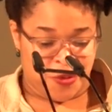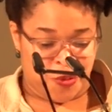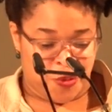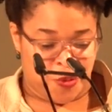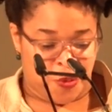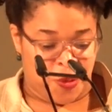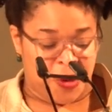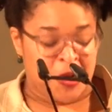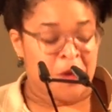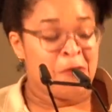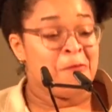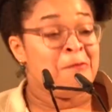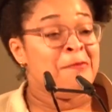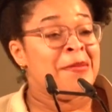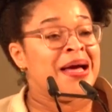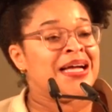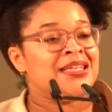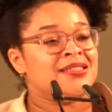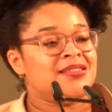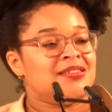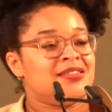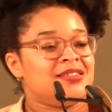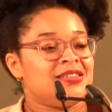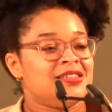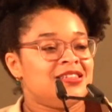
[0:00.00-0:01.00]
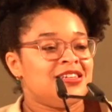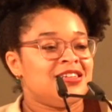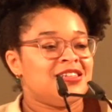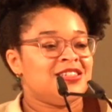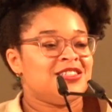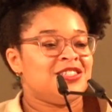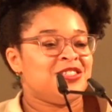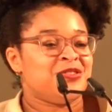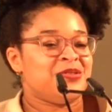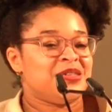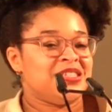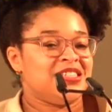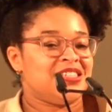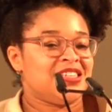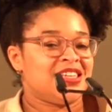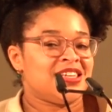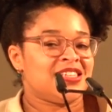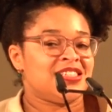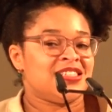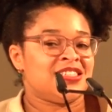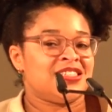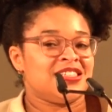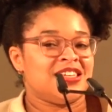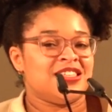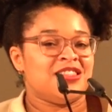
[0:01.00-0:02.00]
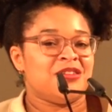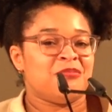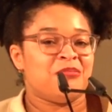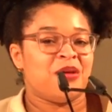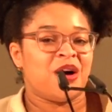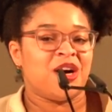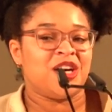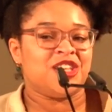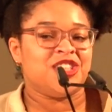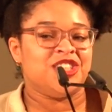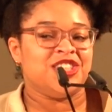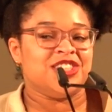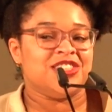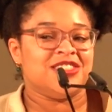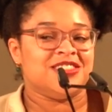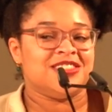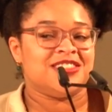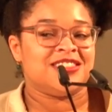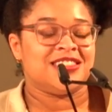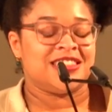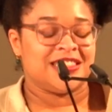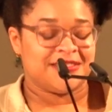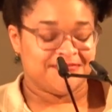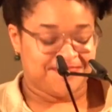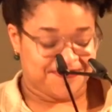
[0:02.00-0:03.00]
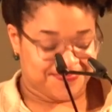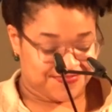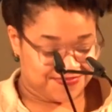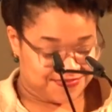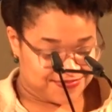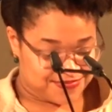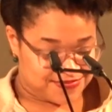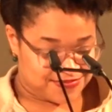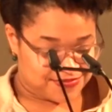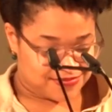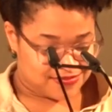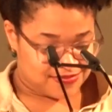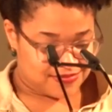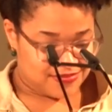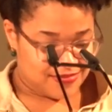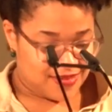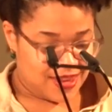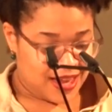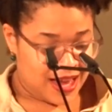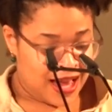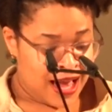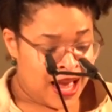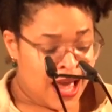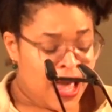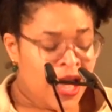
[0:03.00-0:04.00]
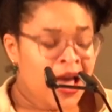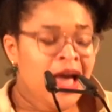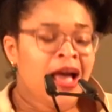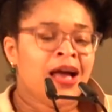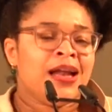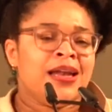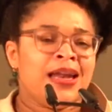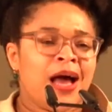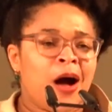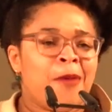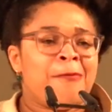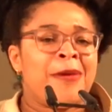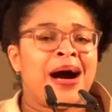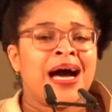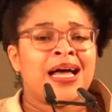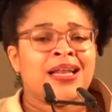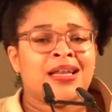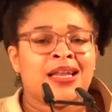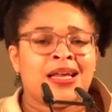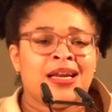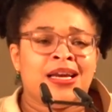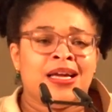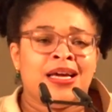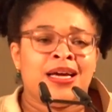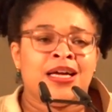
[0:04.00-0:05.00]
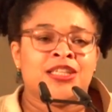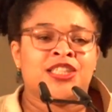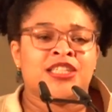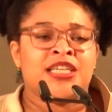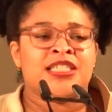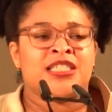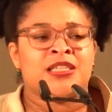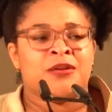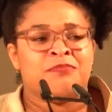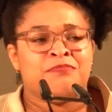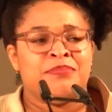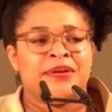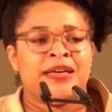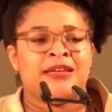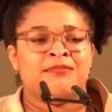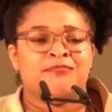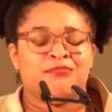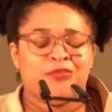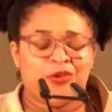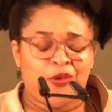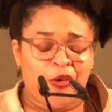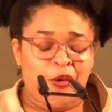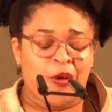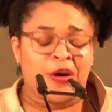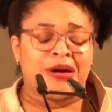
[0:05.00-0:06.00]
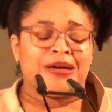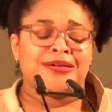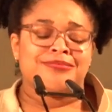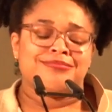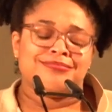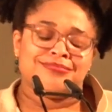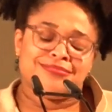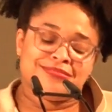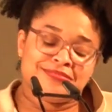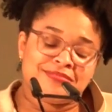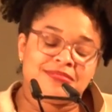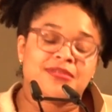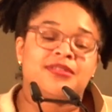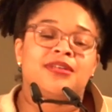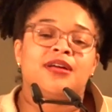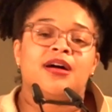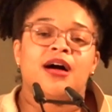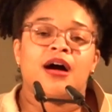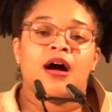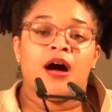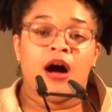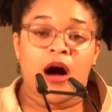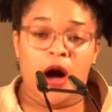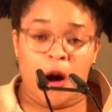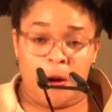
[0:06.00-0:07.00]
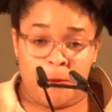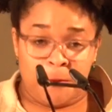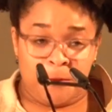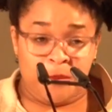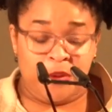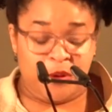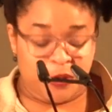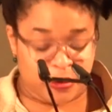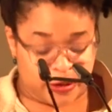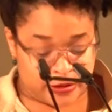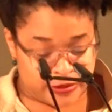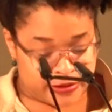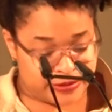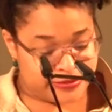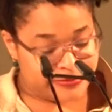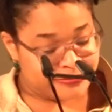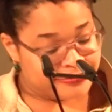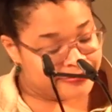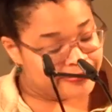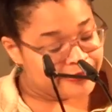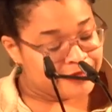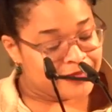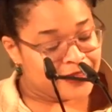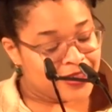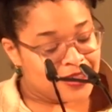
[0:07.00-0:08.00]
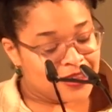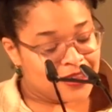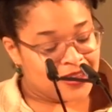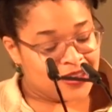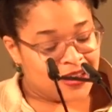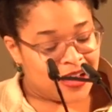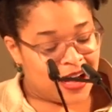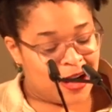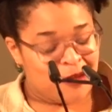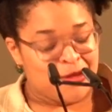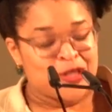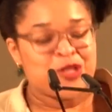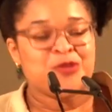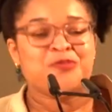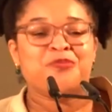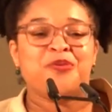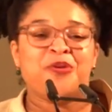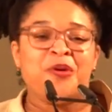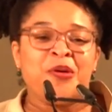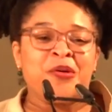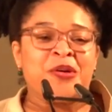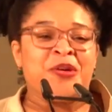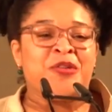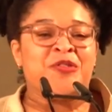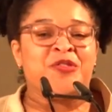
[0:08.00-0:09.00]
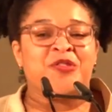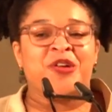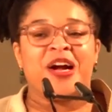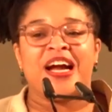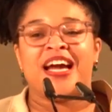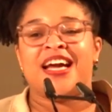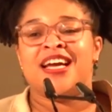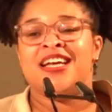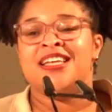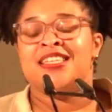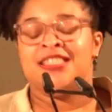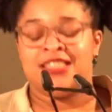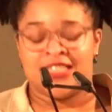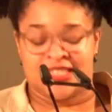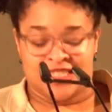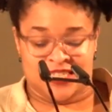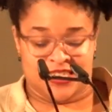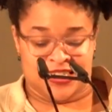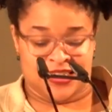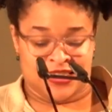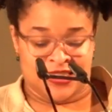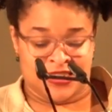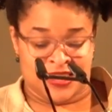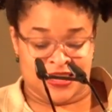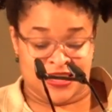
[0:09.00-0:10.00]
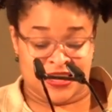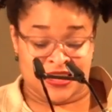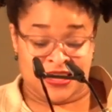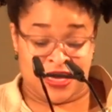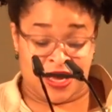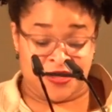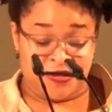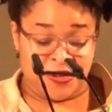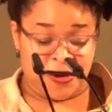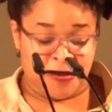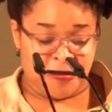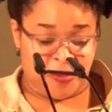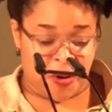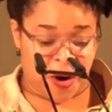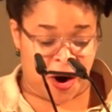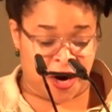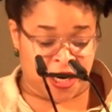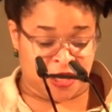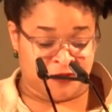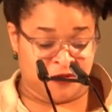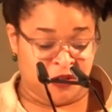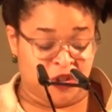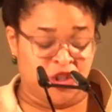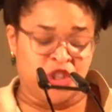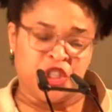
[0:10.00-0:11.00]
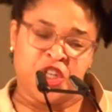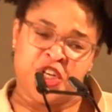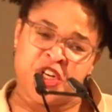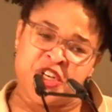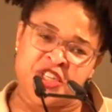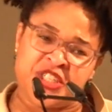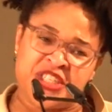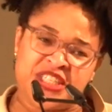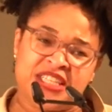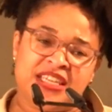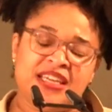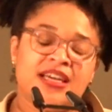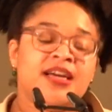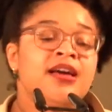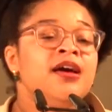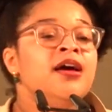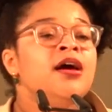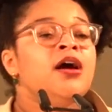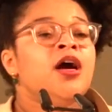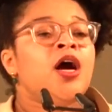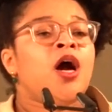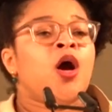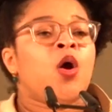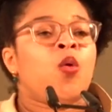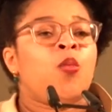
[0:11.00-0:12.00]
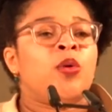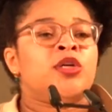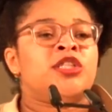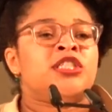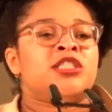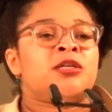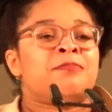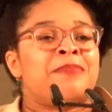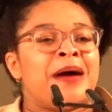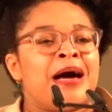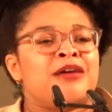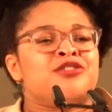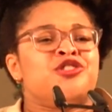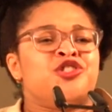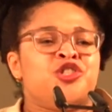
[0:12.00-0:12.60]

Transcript: what it meant to exist in the margins. Now, my lineage is a bit more humble. I was born and raised in the southern part of New Jersey, which is about